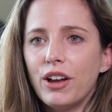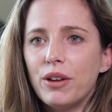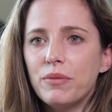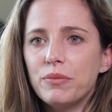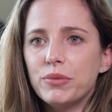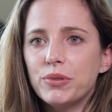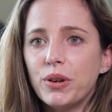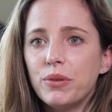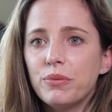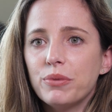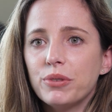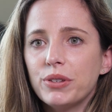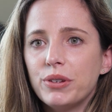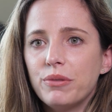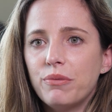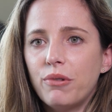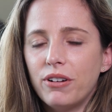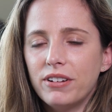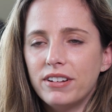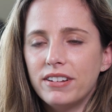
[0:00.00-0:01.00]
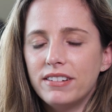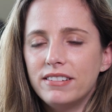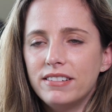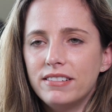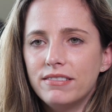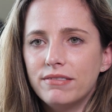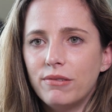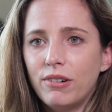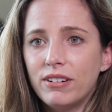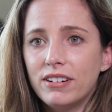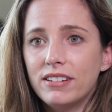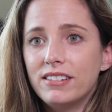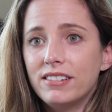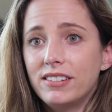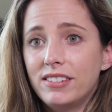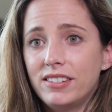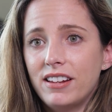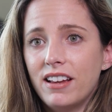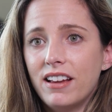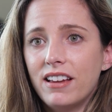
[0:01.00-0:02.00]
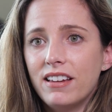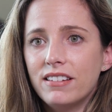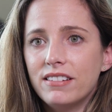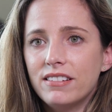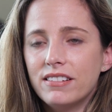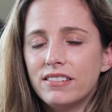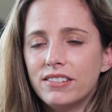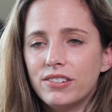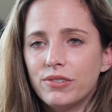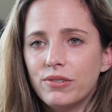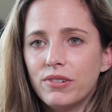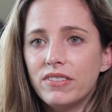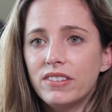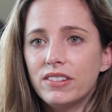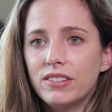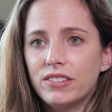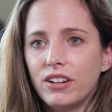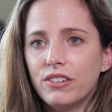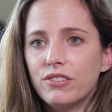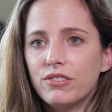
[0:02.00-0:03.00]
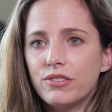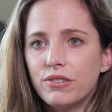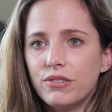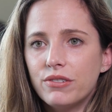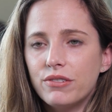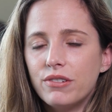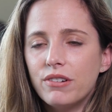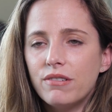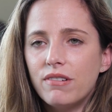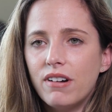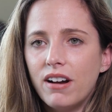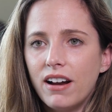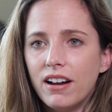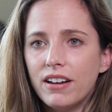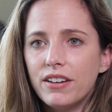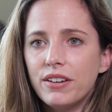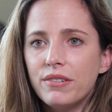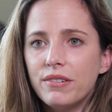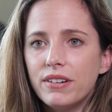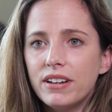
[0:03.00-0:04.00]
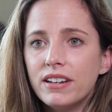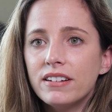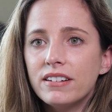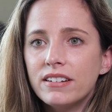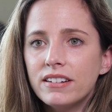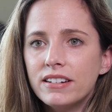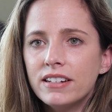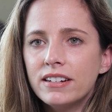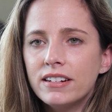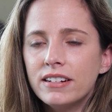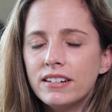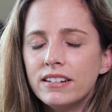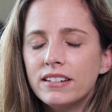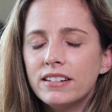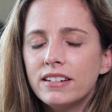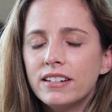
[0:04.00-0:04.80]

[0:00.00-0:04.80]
So I really wanted to stay in sort of the central Ohio area.